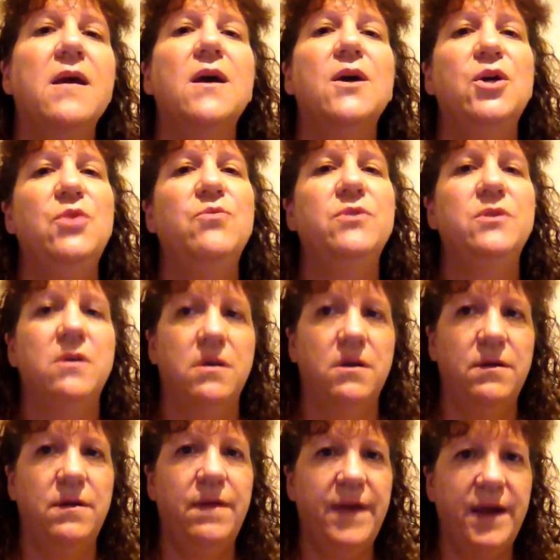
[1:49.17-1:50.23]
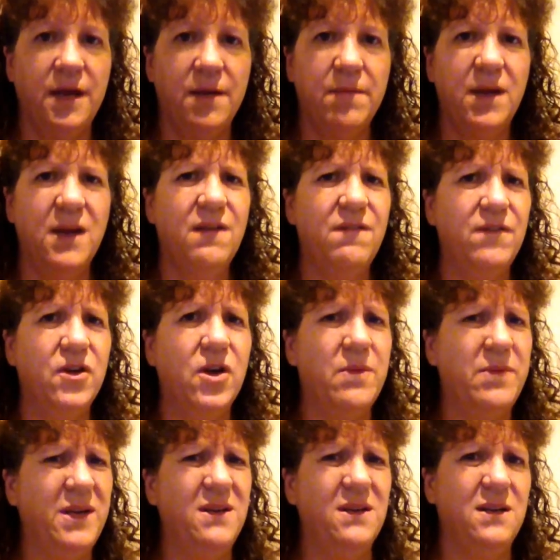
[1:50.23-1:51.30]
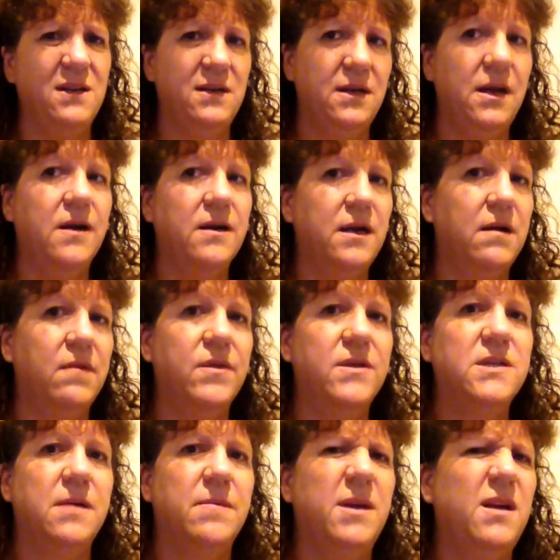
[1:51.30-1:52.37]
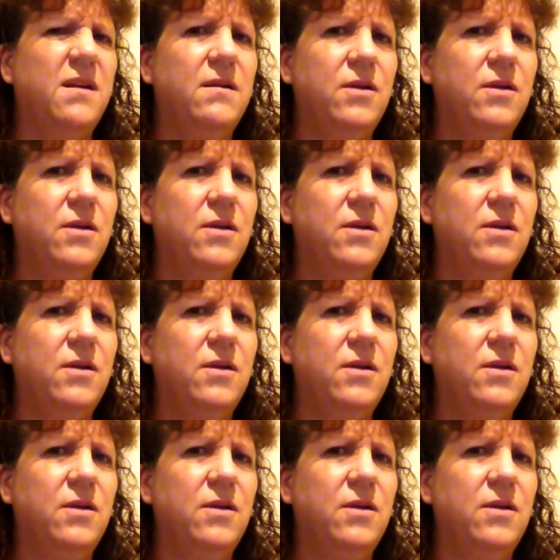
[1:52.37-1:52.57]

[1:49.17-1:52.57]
you will know that they can make you feel a bit yucky on the tummy.